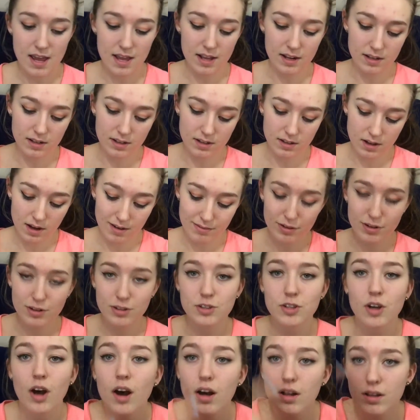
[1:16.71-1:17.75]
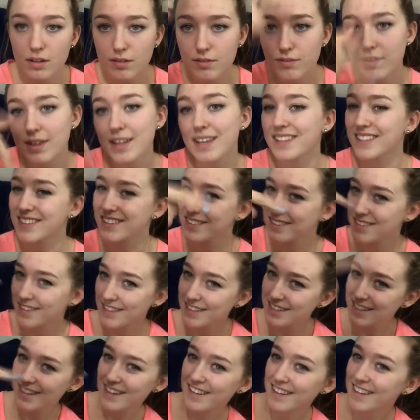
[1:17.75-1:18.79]
It covers all of this.
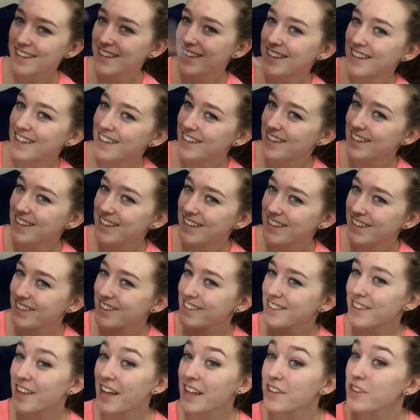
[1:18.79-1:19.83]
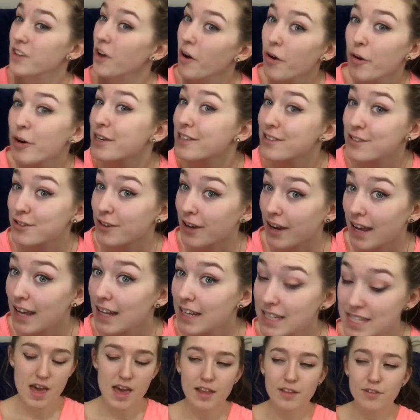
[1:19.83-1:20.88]
So that's always great.
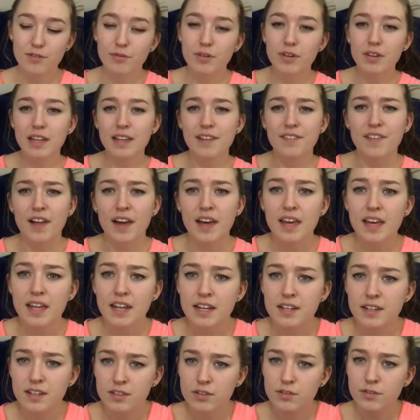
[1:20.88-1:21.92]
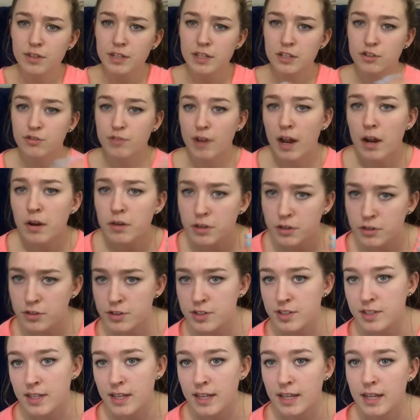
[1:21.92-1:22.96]
It's really light, and it doesn't really drown your
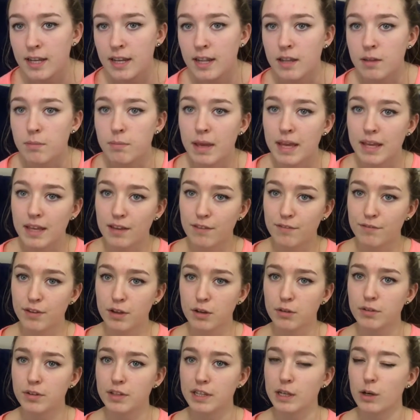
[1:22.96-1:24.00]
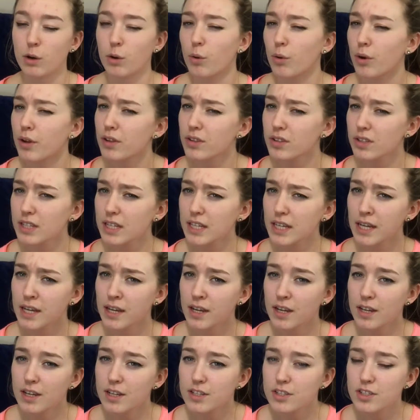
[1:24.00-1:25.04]
skin and make it feel really oily,
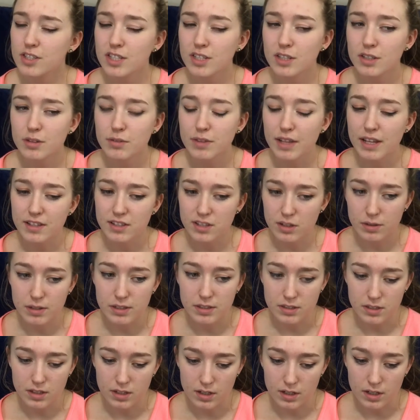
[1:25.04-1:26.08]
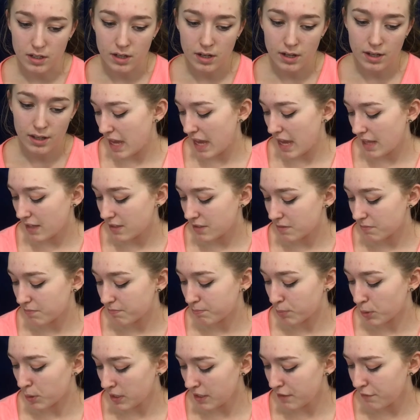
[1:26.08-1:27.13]
so that's always good. It's
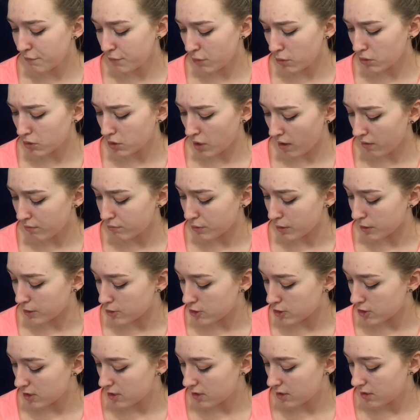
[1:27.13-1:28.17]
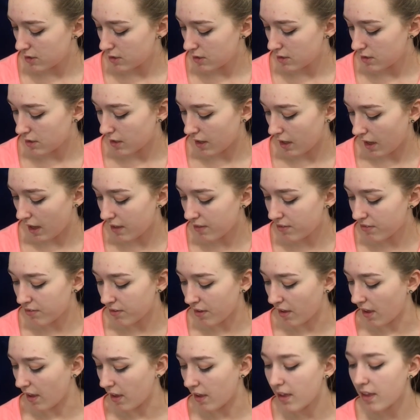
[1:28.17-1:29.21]
pretty full coverage, I'd say.